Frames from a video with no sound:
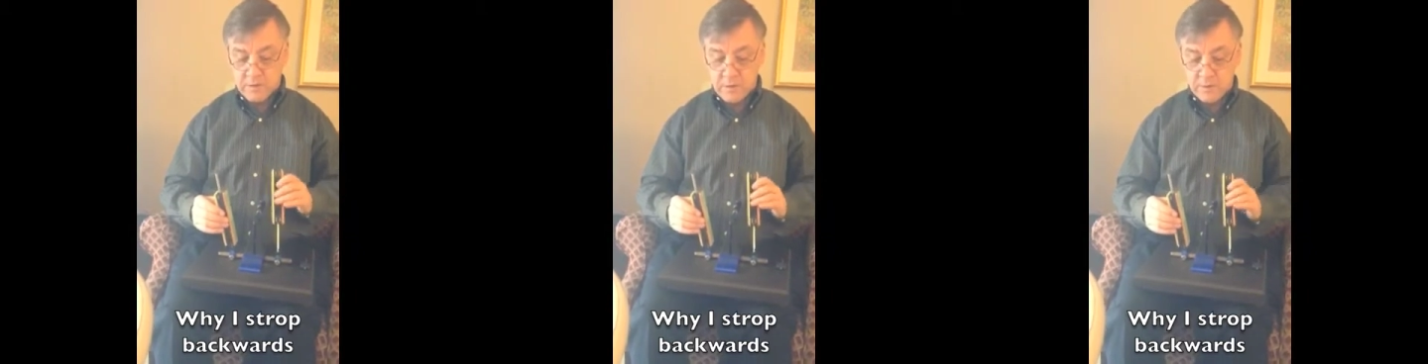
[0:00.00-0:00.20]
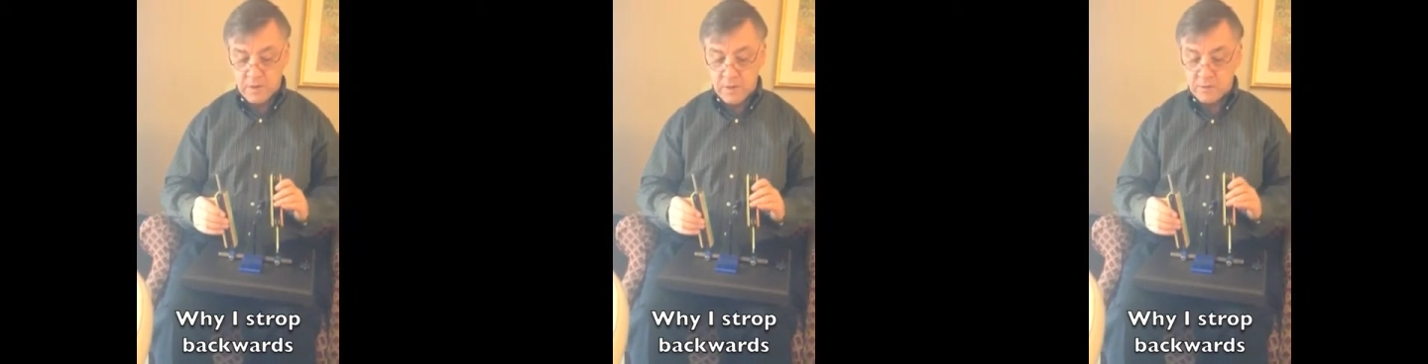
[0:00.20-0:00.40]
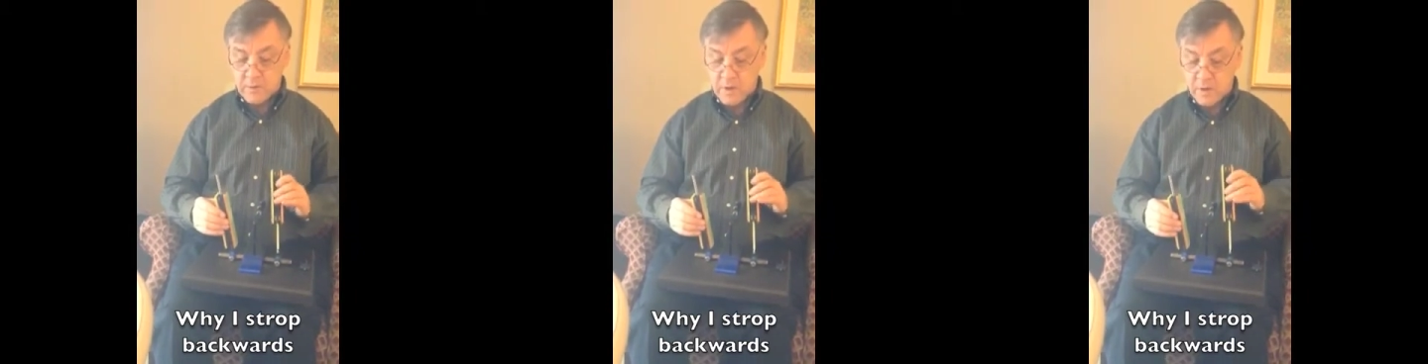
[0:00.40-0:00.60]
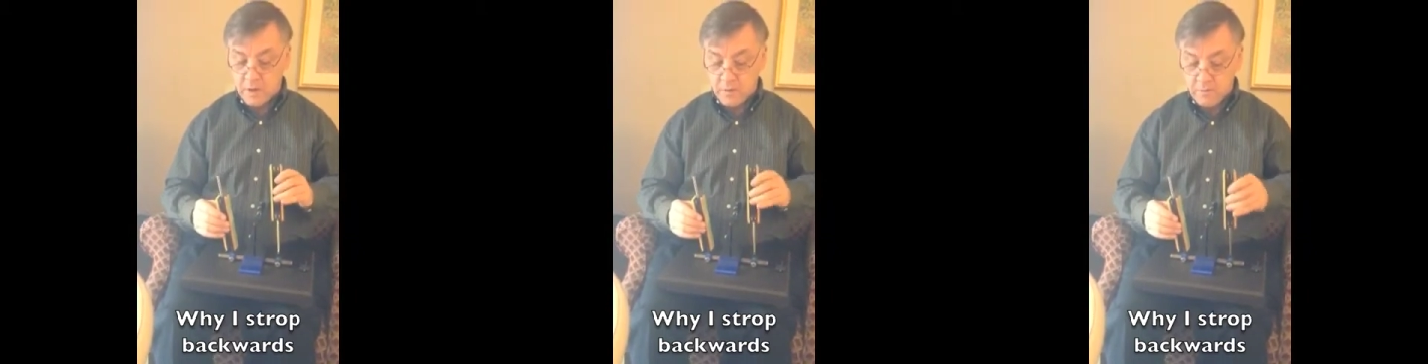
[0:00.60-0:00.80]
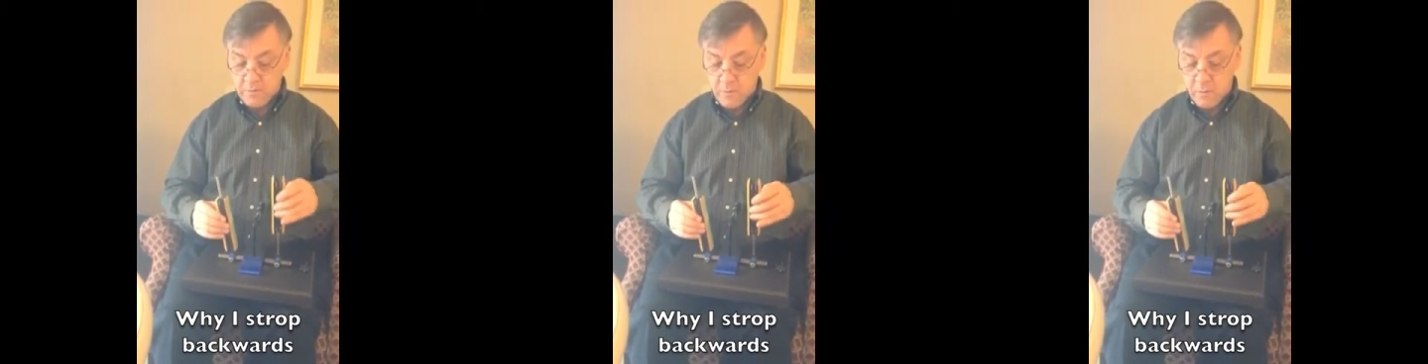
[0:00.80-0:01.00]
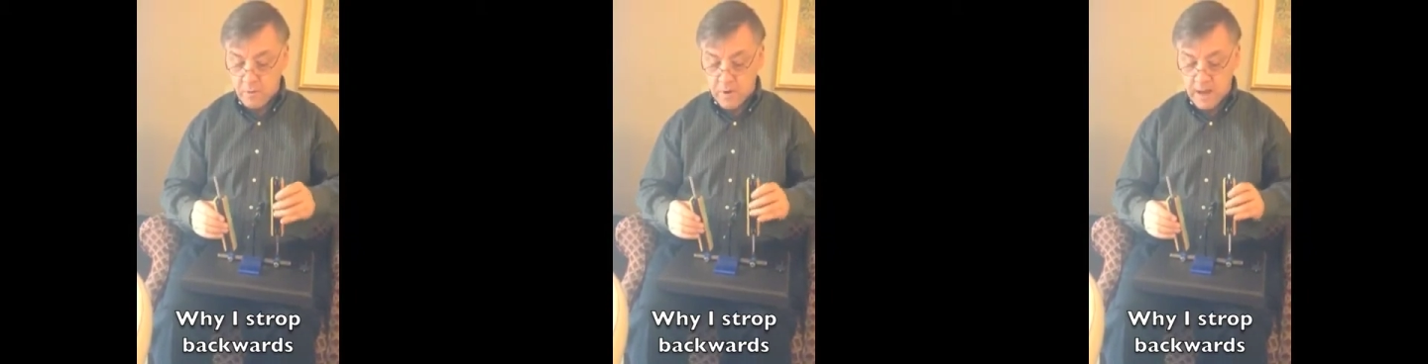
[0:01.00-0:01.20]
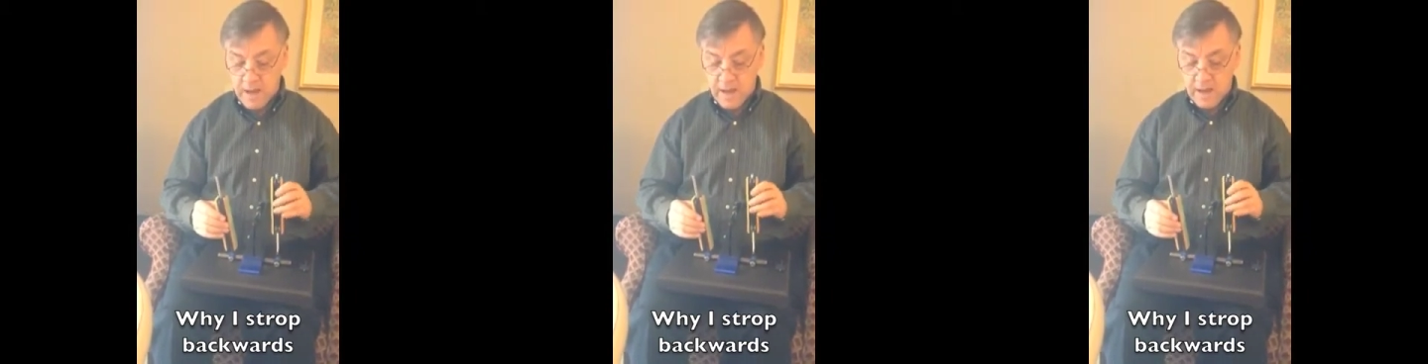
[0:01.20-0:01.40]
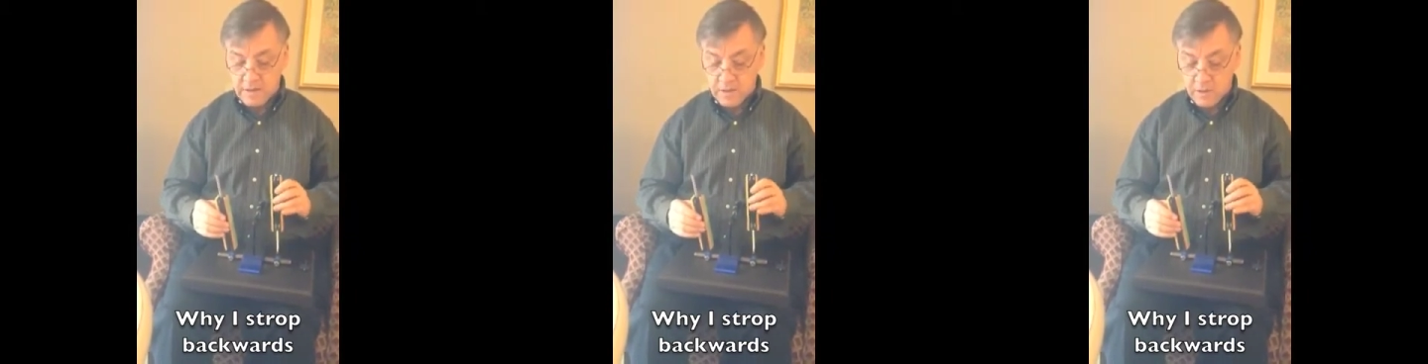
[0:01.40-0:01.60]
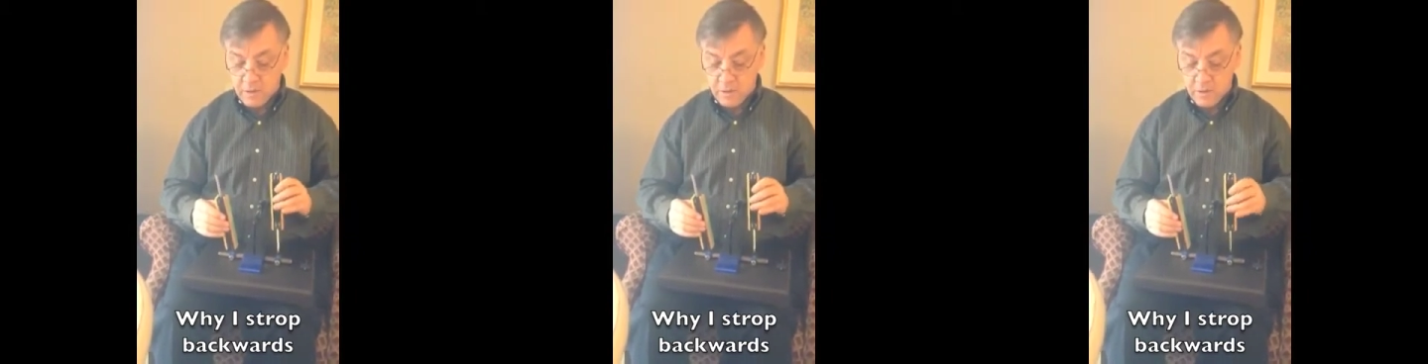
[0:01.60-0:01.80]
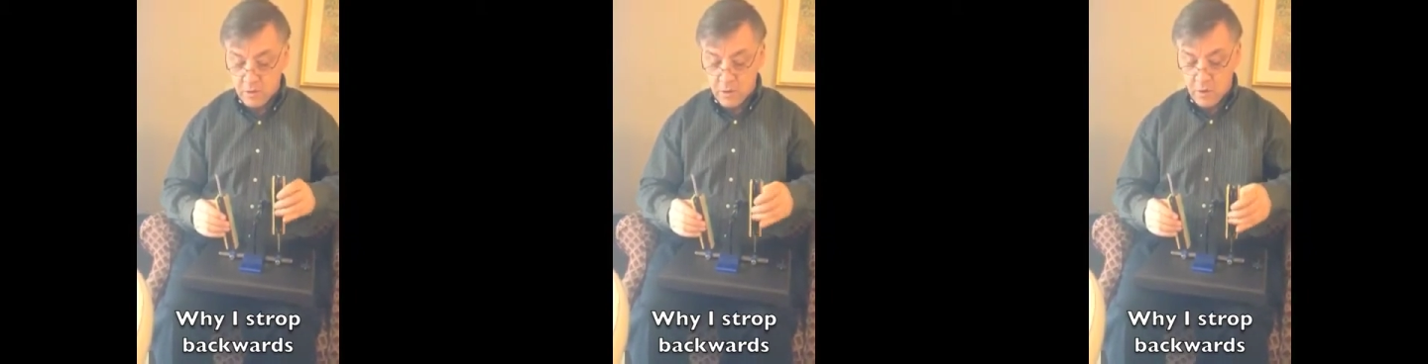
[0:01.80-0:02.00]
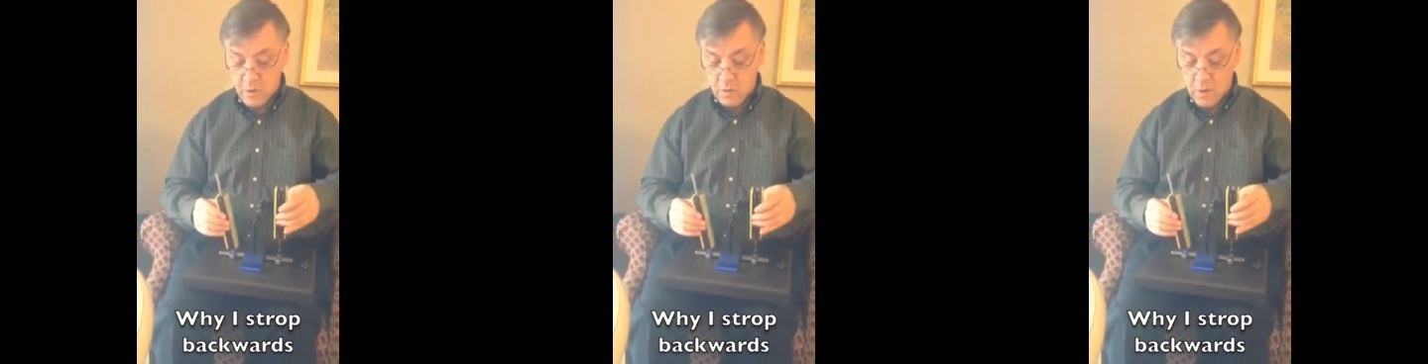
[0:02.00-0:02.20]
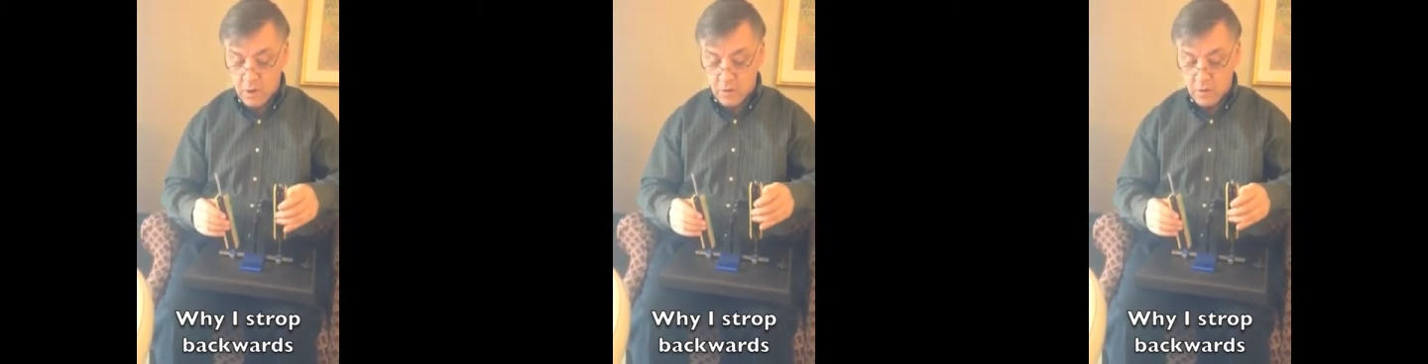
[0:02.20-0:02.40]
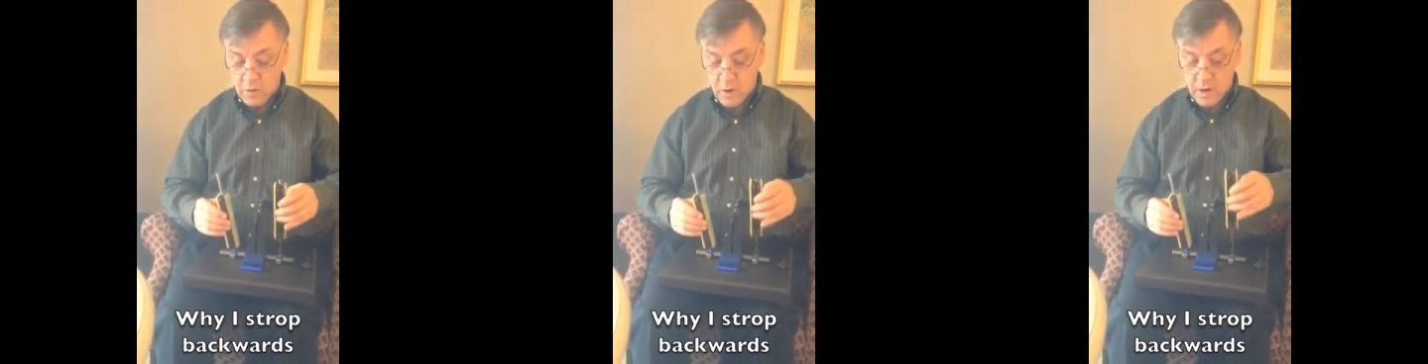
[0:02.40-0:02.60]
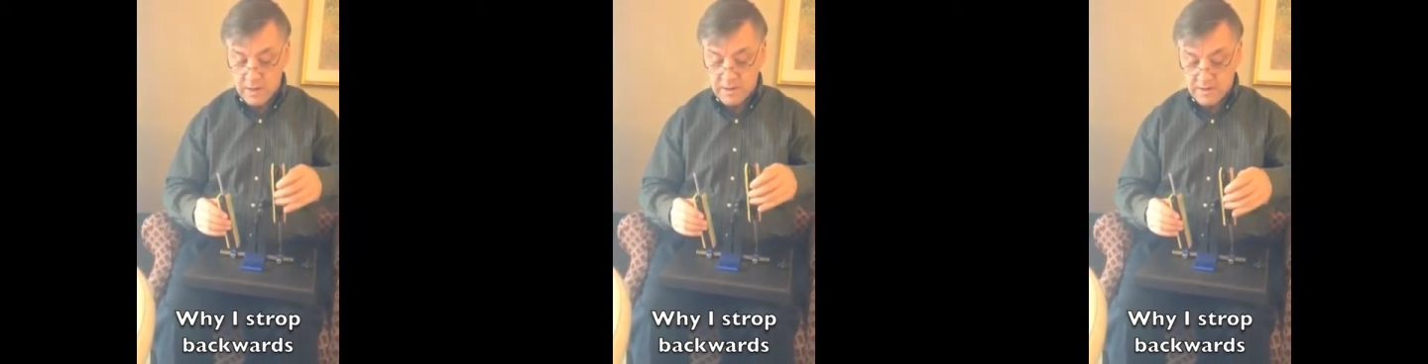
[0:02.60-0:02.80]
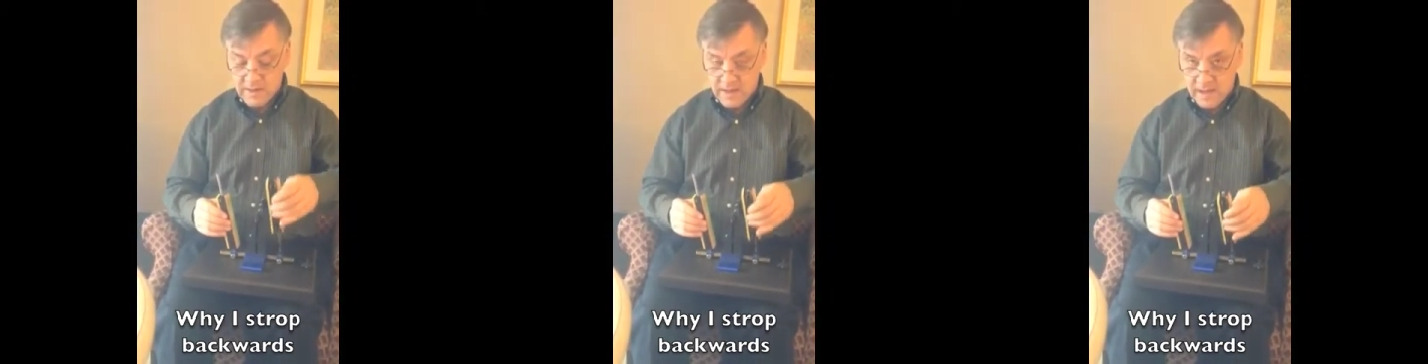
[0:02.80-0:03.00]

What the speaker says: Sometimes when I go forward, I actually do go across